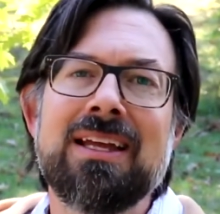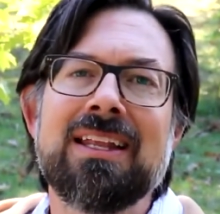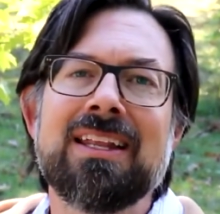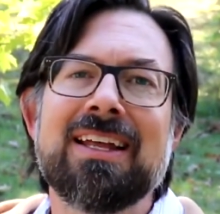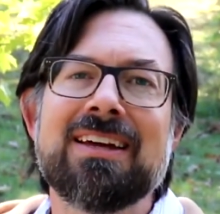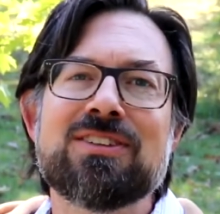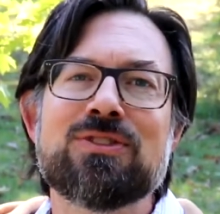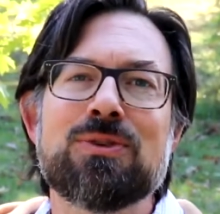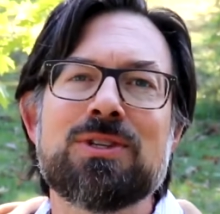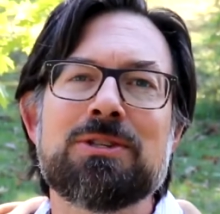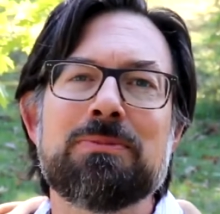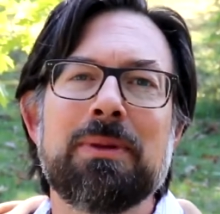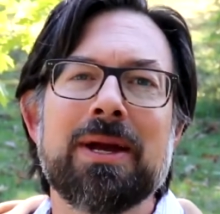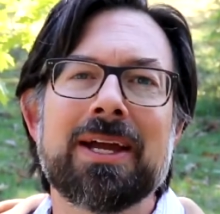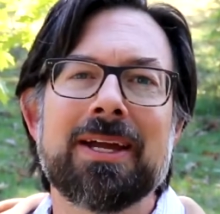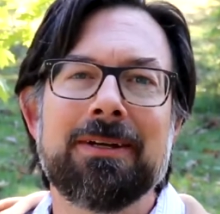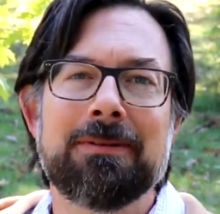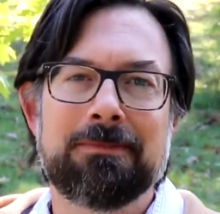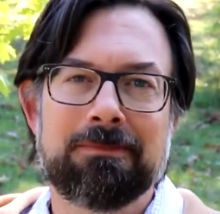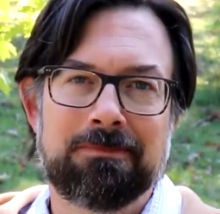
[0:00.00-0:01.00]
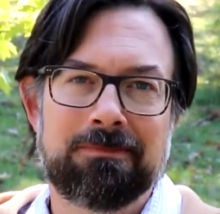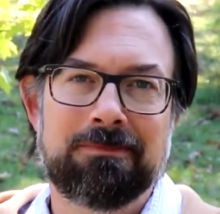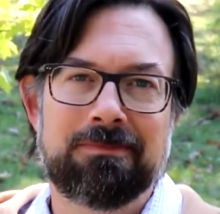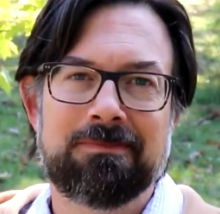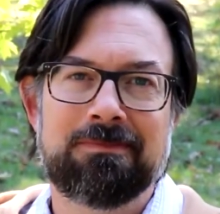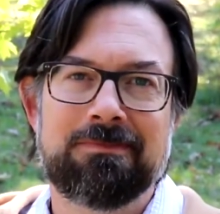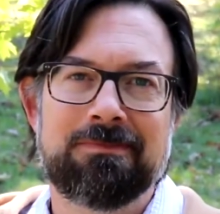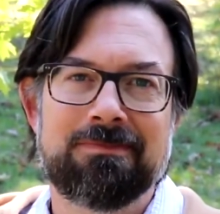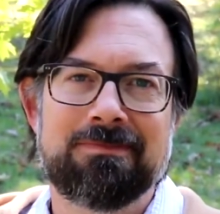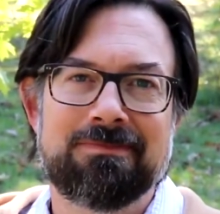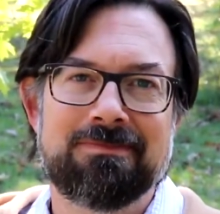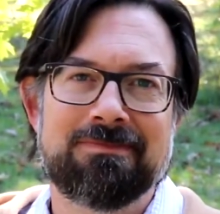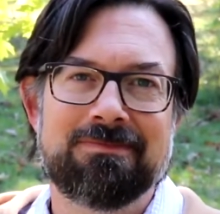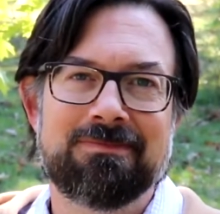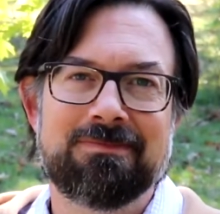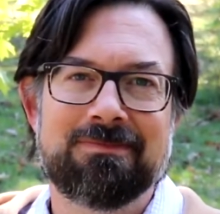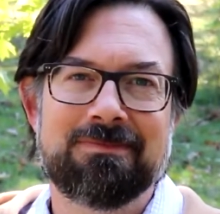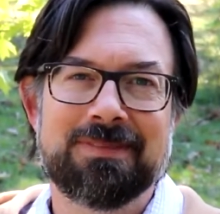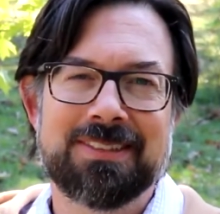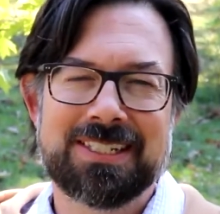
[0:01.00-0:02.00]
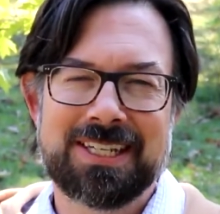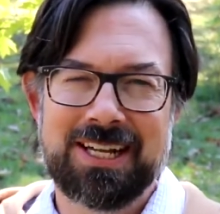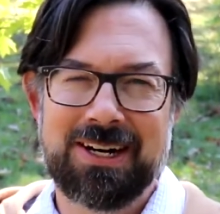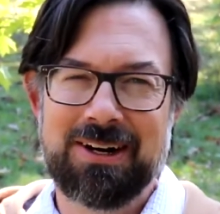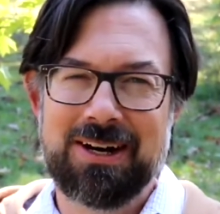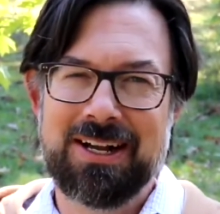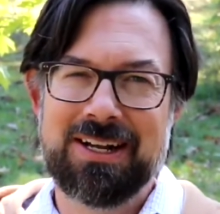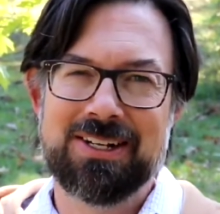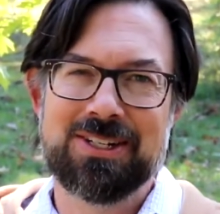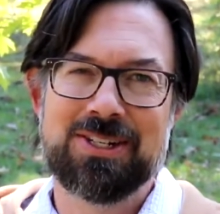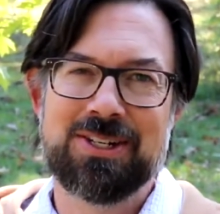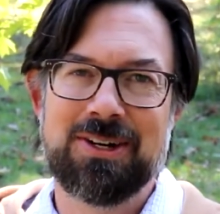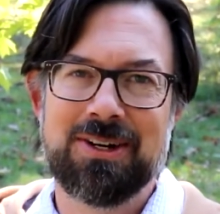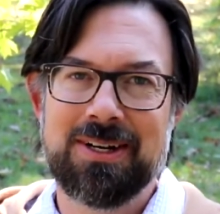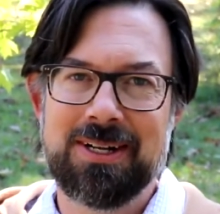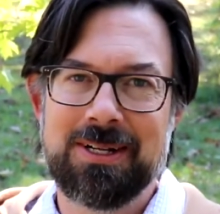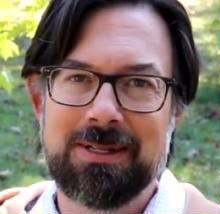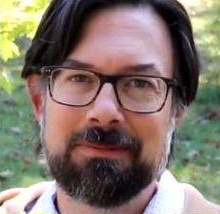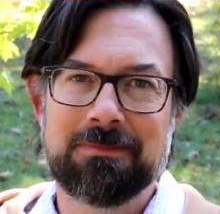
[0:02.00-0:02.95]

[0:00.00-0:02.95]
Let's what you make it. Let's get our hands dirty.